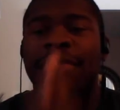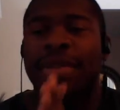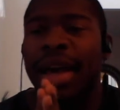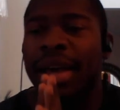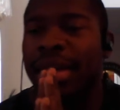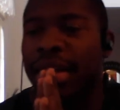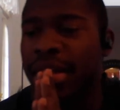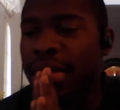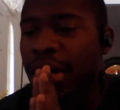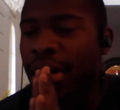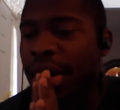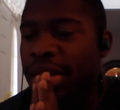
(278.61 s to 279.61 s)
of like,
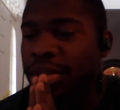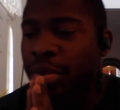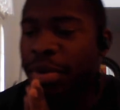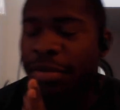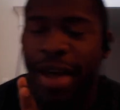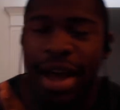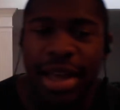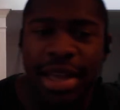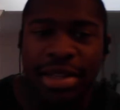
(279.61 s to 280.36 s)
all right, so we've got